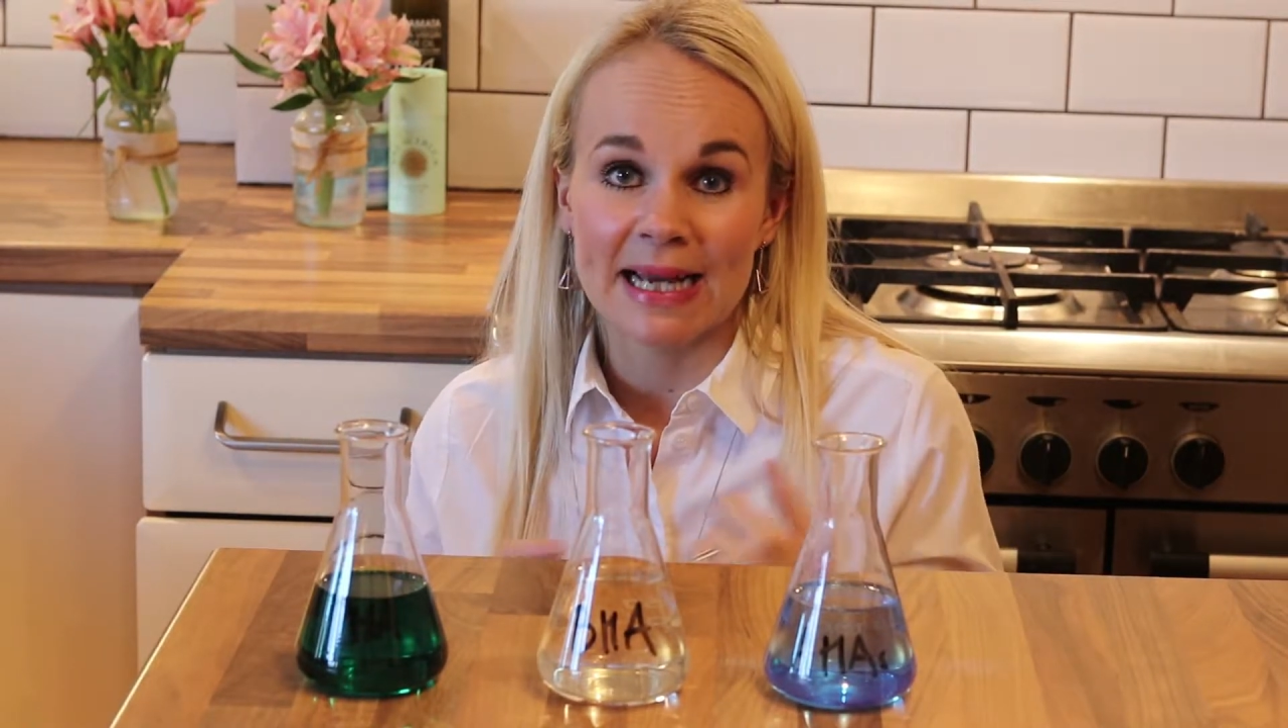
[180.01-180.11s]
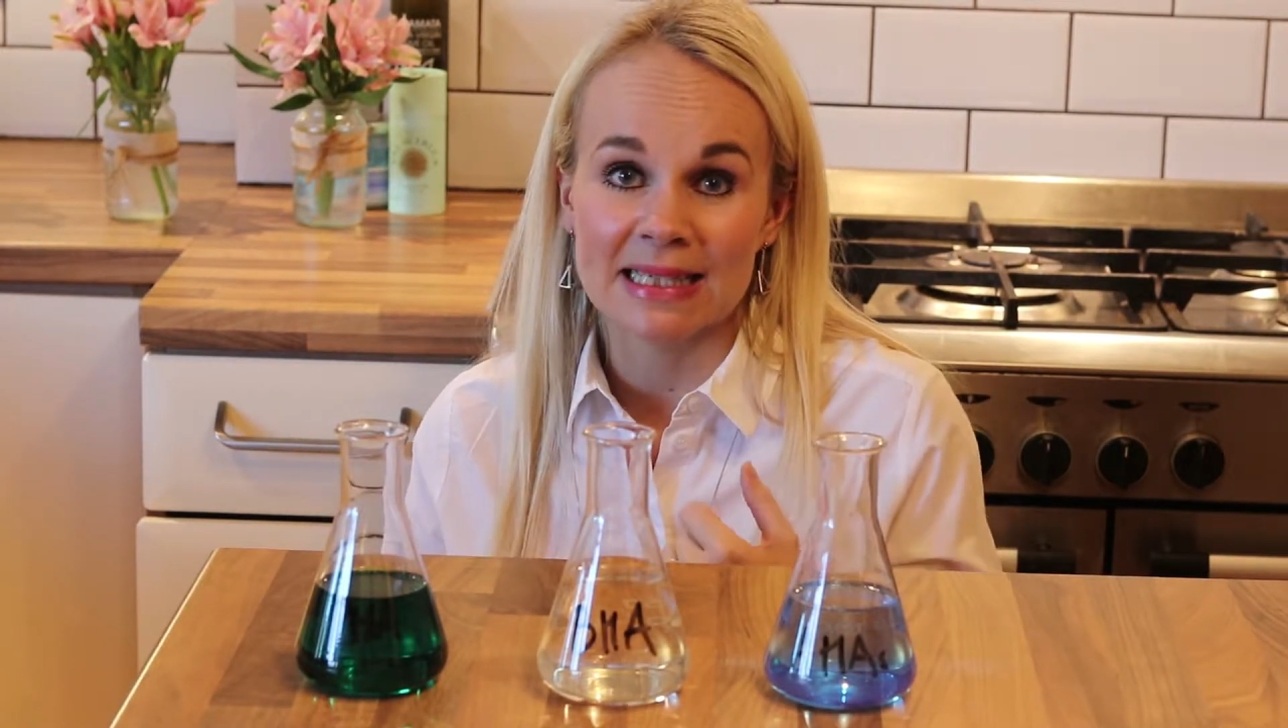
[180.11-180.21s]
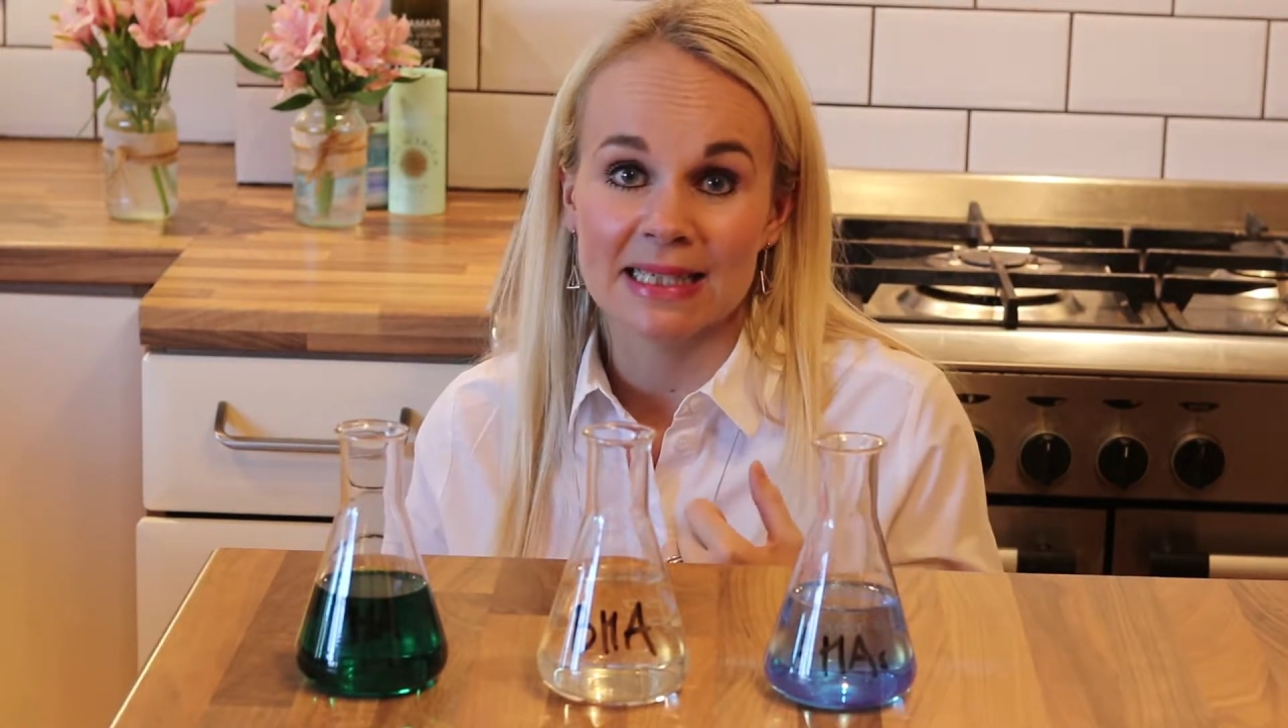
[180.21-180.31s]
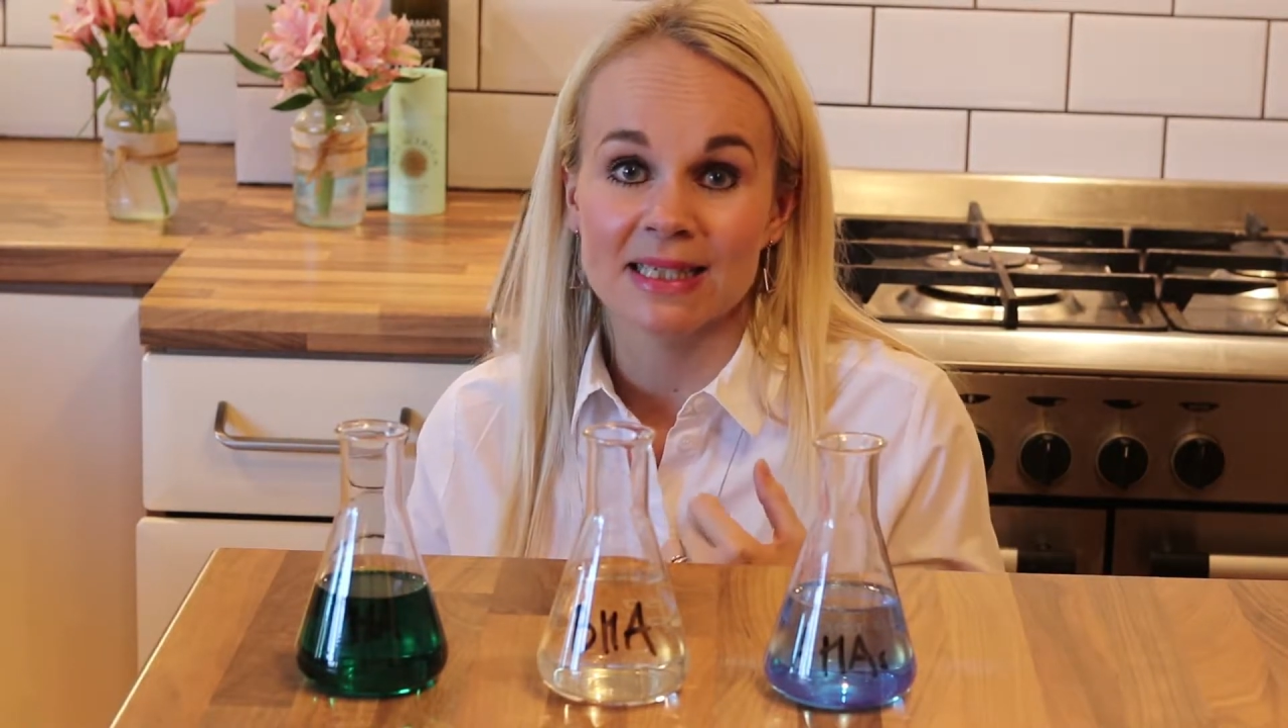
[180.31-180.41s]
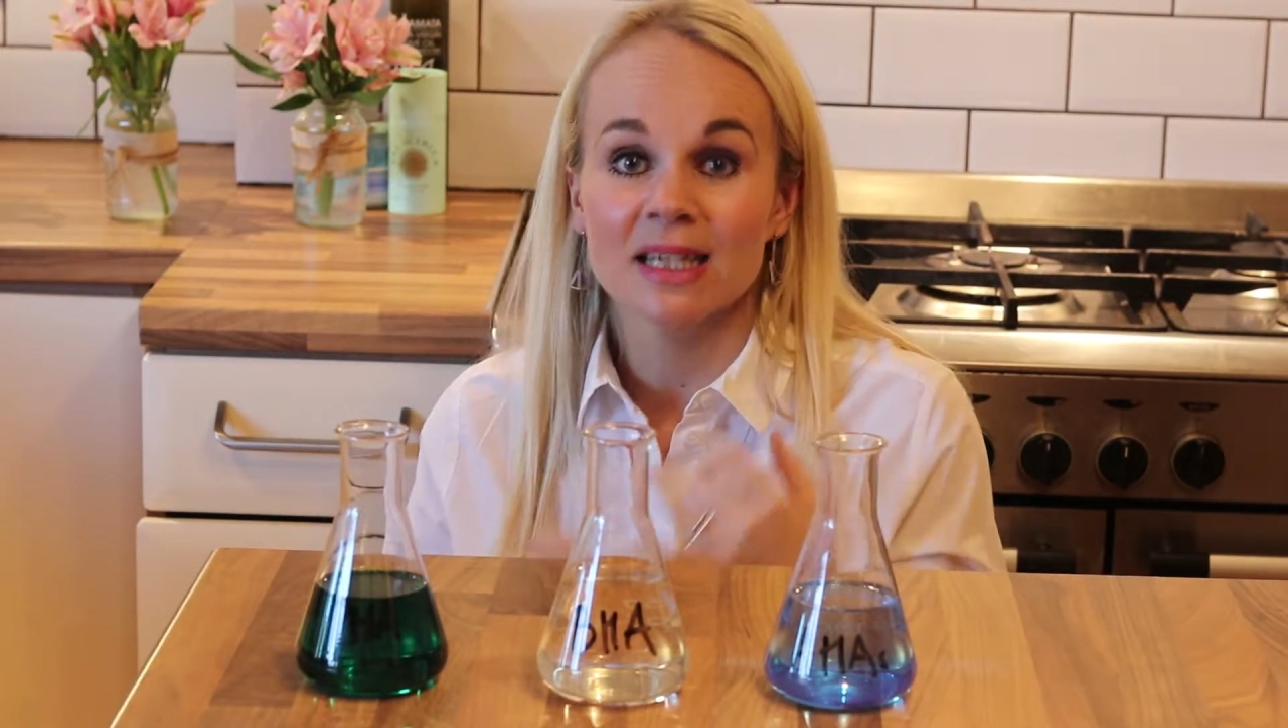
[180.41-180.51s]

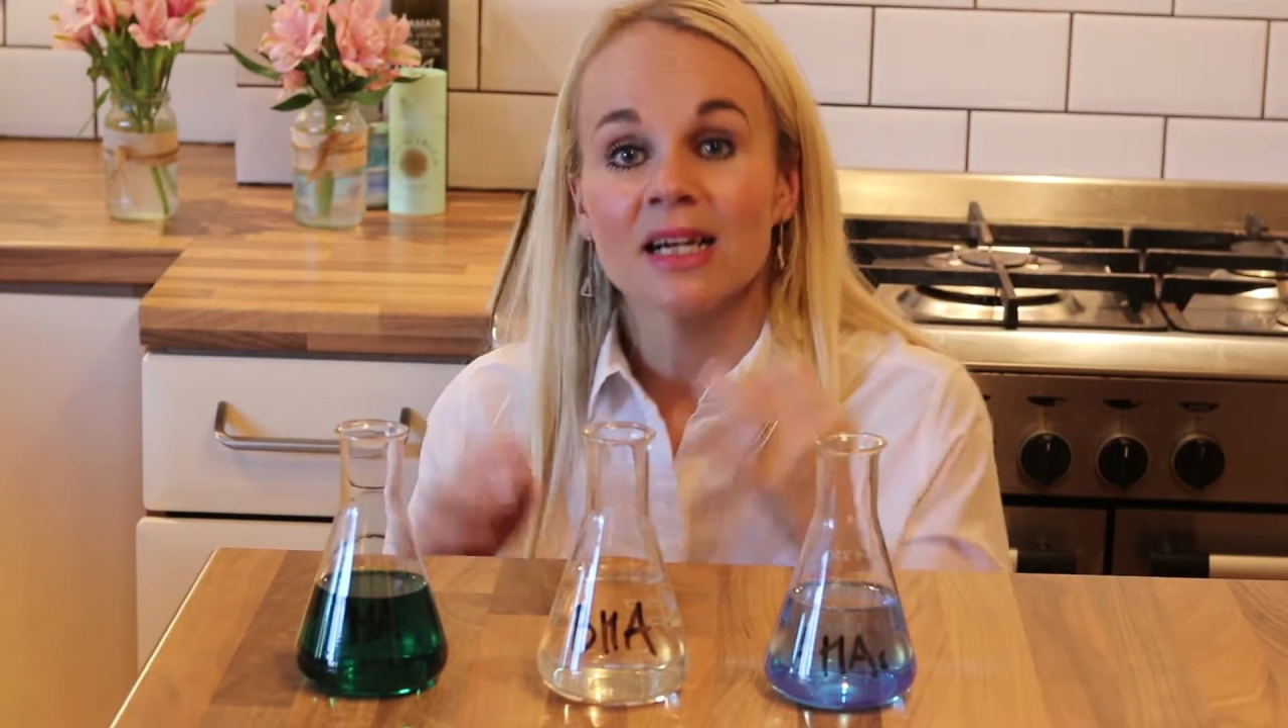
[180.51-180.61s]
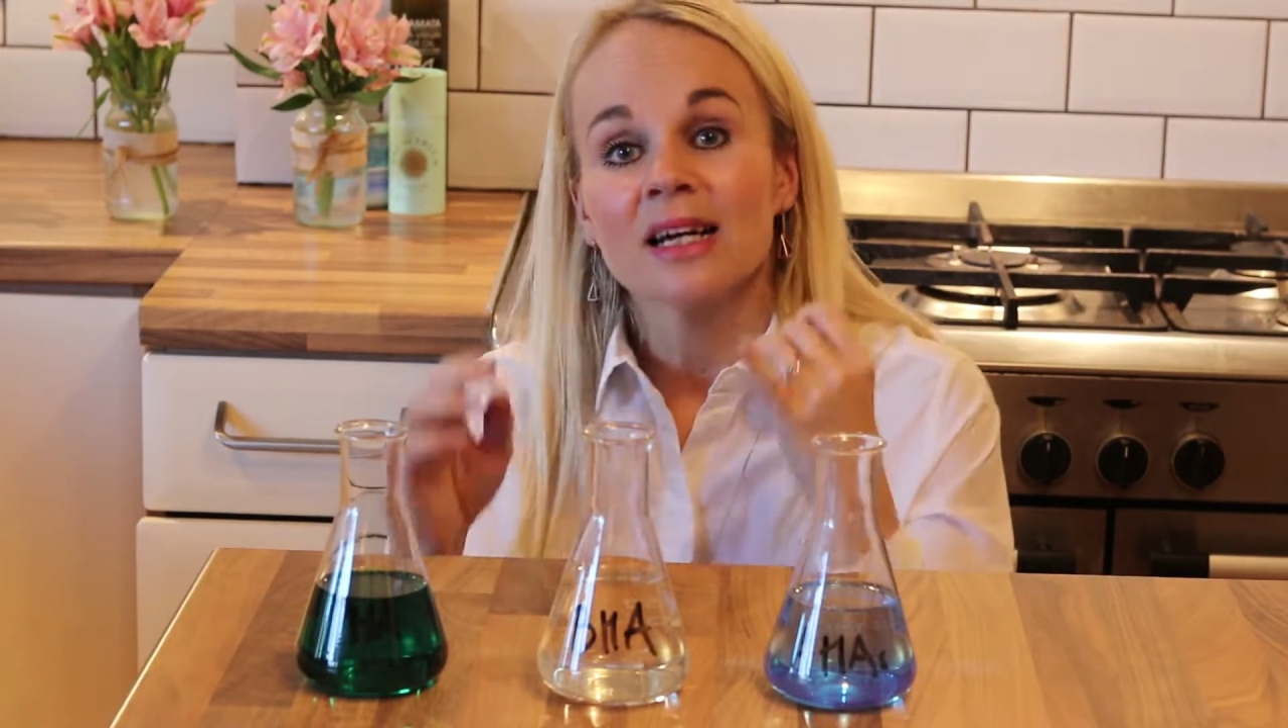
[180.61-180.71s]
acid.